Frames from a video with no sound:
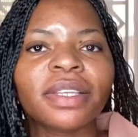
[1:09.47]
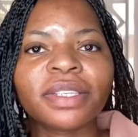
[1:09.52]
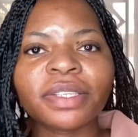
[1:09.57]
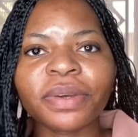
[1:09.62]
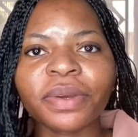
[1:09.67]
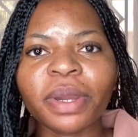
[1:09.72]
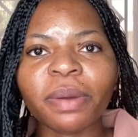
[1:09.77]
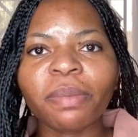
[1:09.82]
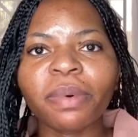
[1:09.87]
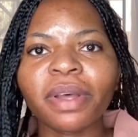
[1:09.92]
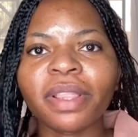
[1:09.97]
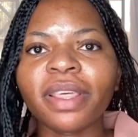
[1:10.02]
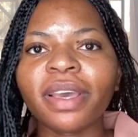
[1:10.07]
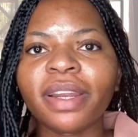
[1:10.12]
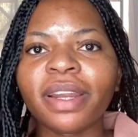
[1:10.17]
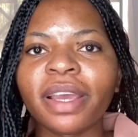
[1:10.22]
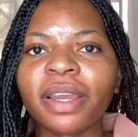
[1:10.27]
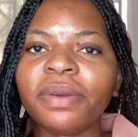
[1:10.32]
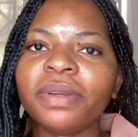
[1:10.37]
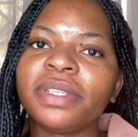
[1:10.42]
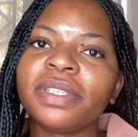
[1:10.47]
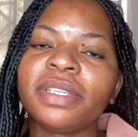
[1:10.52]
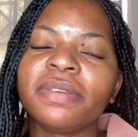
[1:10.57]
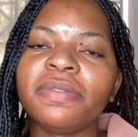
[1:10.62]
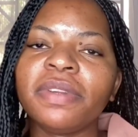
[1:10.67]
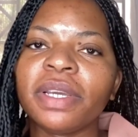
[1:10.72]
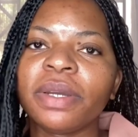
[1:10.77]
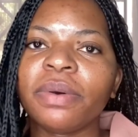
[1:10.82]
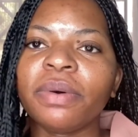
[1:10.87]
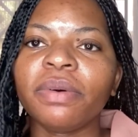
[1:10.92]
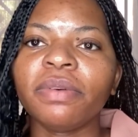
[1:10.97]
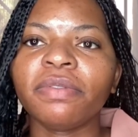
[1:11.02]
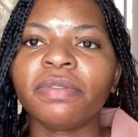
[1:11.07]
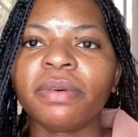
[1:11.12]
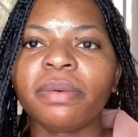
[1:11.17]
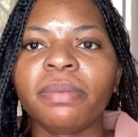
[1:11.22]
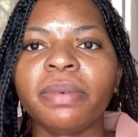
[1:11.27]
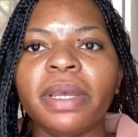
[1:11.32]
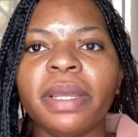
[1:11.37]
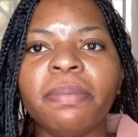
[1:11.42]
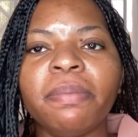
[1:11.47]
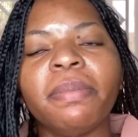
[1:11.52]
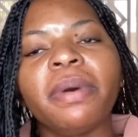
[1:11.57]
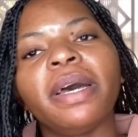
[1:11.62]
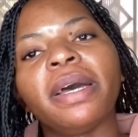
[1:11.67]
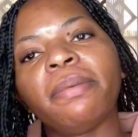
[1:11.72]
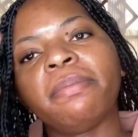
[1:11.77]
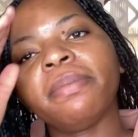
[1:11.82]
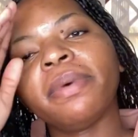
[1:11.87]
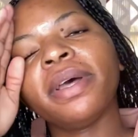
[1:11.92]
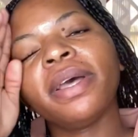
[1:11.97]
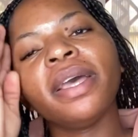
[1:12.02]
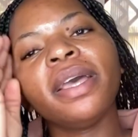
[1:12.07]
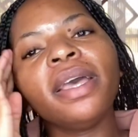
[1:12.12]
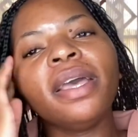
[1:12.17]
Sorry about that. I received a call from my mom.